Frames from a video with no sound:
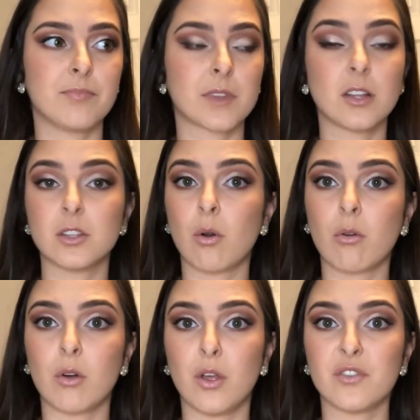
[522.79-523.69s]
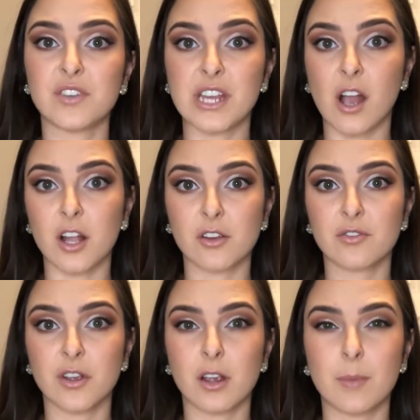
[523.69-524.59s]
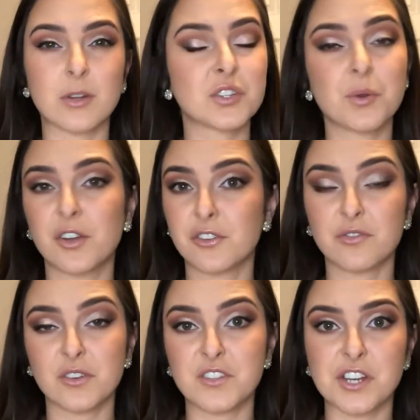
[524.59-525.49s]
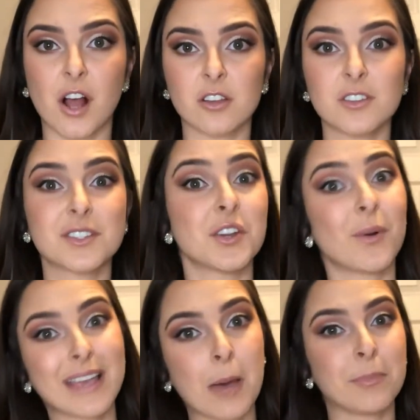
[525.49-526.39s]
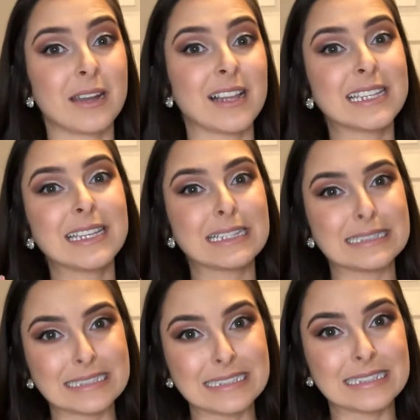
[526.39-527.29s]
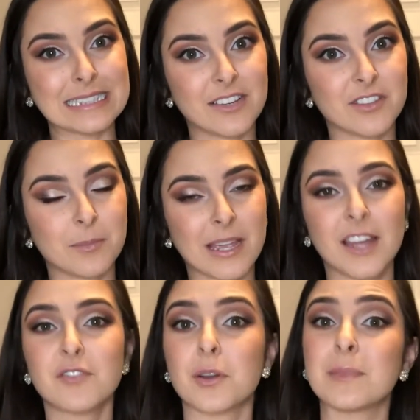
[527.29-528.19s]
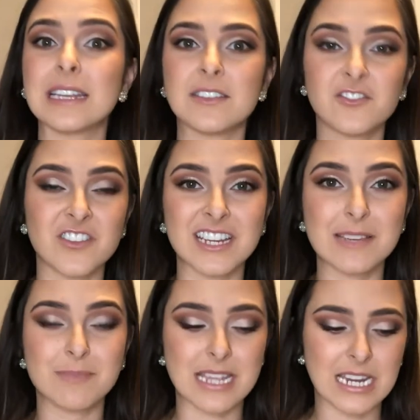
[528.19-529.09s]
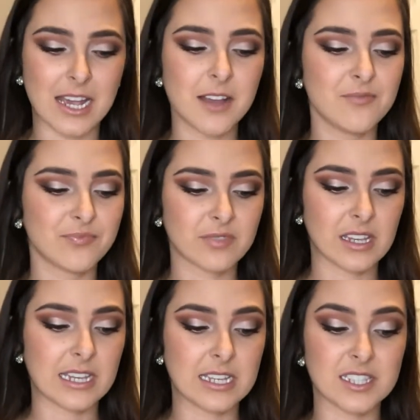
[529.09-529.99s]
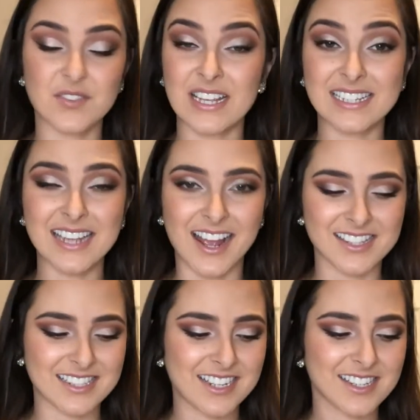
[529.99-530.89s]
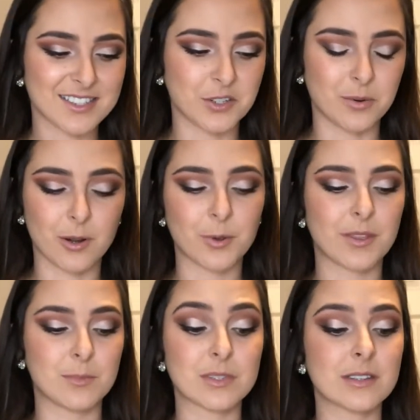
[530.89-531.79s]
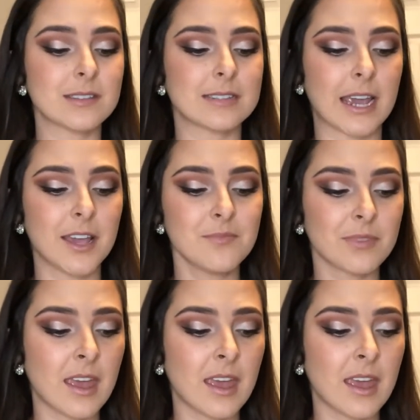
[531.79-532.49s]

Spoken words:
a local videographer about $250, Noah Campanelli, love you man, from Infini Media. He's fantastic, still work with him to this day.